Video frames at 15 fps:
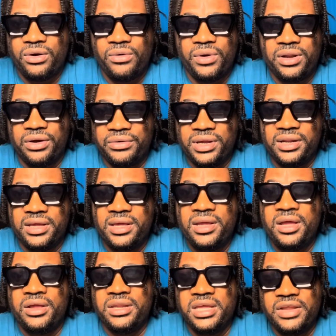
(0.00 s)
when I really
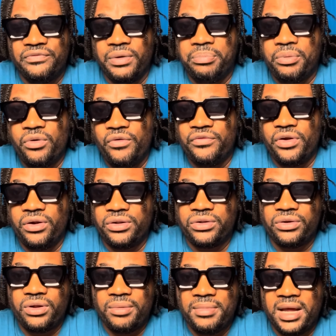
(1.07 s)
need to prove nothing to
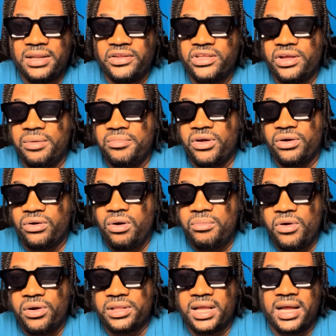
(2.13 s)
no man. So he's not come
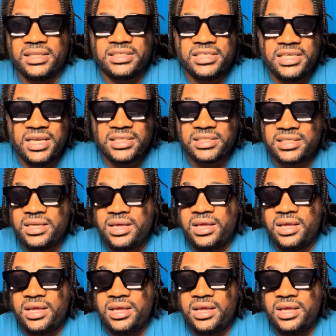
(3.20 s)
out and chase